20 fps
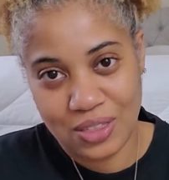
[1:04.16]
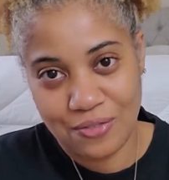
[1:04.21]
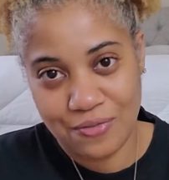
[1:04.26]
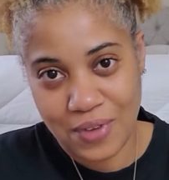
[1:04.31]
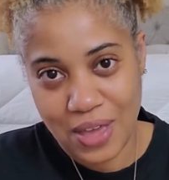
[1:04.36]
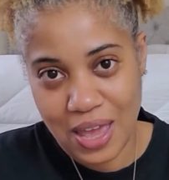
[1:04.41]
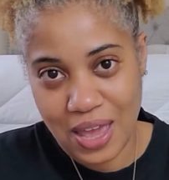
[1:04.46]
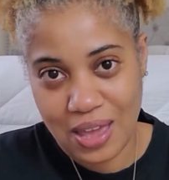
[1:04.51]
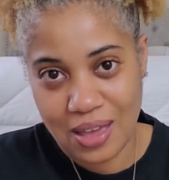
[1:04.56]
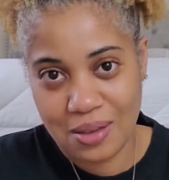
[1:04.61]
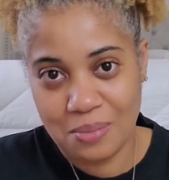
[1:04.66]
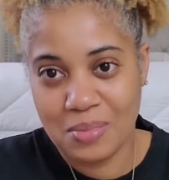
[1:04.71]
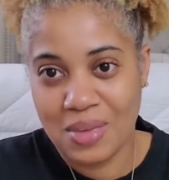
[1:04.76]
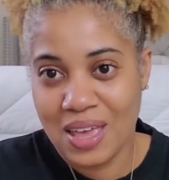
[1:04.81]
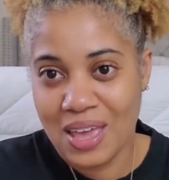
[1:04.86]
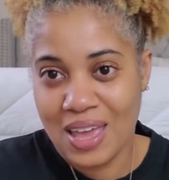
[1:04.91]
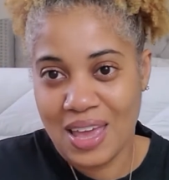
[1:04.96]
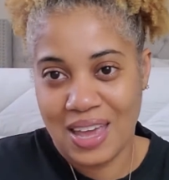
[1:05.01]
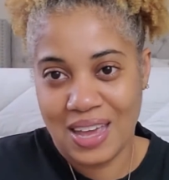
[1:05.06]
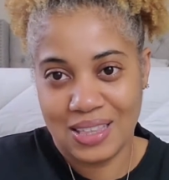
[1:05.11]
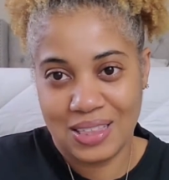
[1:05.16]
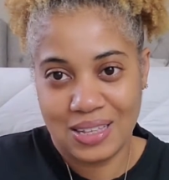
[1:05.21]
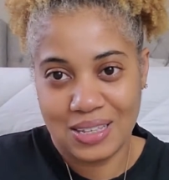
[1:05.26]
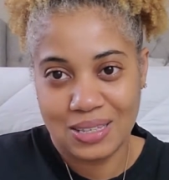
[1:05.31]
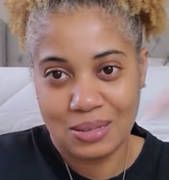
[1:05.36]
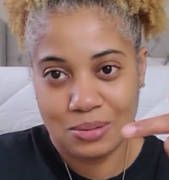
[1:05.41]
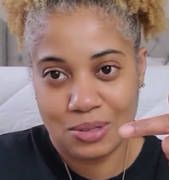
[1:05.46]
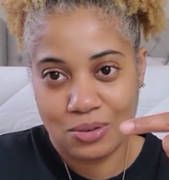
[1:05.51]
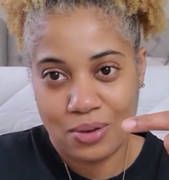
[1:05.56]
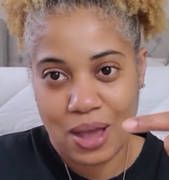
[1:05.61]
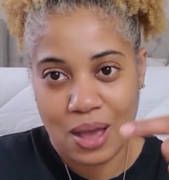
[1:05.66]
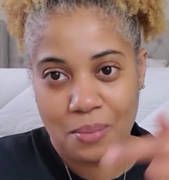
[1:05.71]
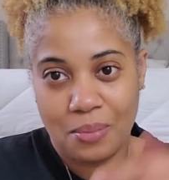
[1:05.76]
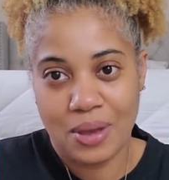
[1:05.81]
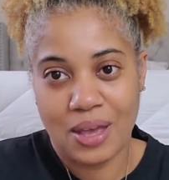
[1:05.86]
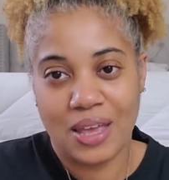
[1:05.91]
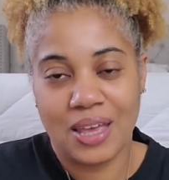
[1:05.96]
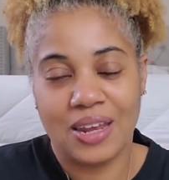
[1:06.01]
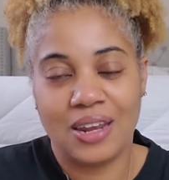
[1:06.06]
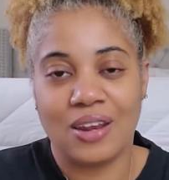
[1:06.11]
the fam, hit the subscribe
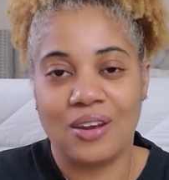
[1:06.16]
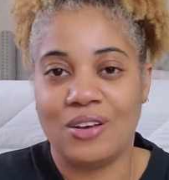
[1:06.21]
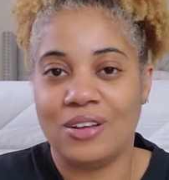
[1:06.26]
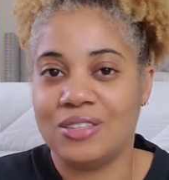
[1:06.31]
button and